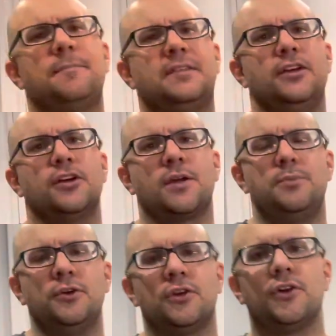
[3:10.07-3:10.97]
updated your
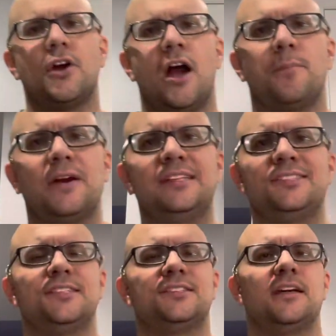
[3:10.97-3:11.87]
computer or your operating
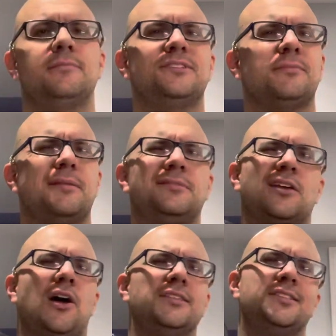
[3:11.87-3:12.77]
system, sometimes
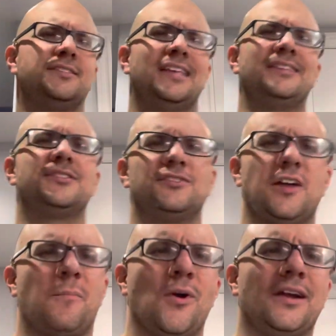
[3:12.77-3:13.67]
that causes things to
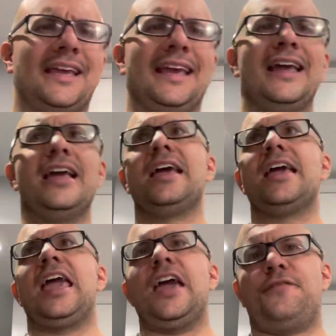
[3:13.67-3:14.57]
stop working.
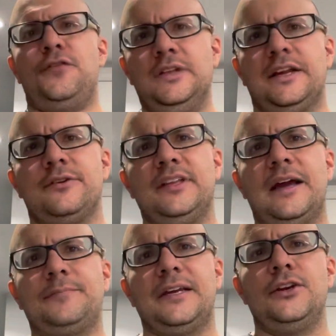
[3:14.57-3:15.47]
If you literally
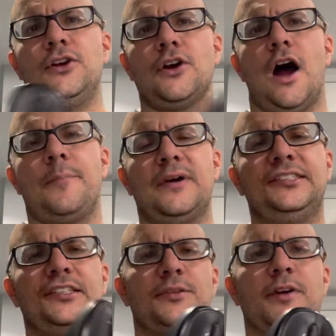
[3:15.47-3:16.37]
updated your operating
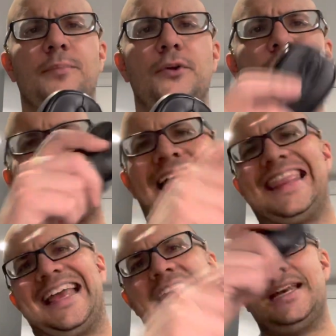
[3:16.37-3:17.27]
system or computer
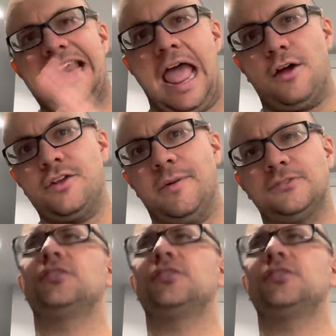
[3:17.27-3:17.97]
and then now your mouse